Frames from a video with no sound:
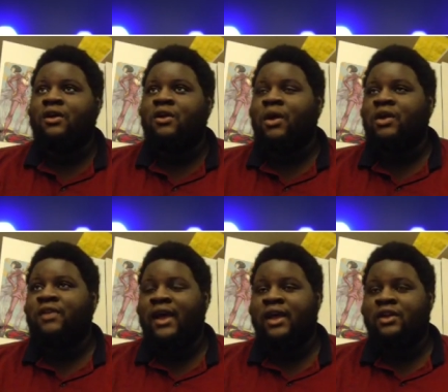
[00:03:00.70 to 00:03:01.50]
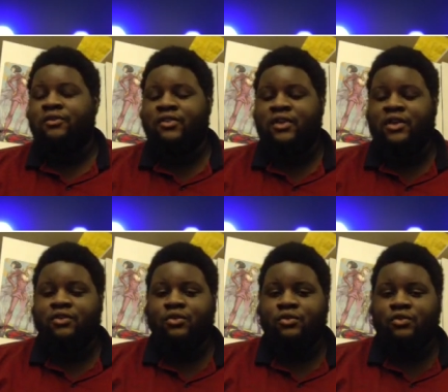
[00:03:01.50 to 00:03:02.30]
around the end of
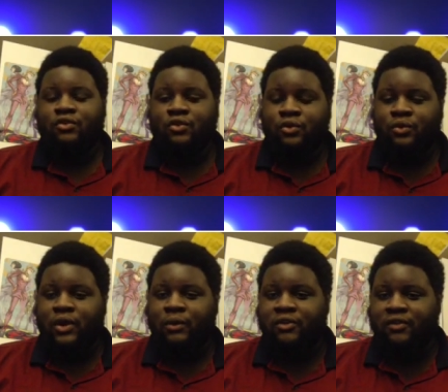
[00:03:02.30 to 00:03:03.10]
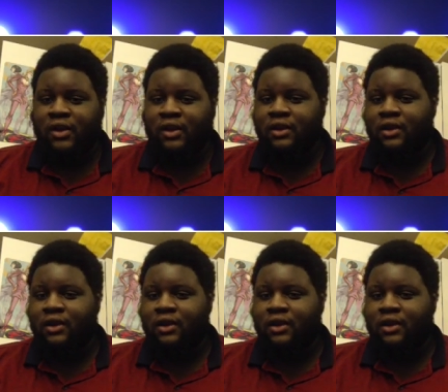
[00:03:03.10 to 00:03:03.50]
season two, I would say.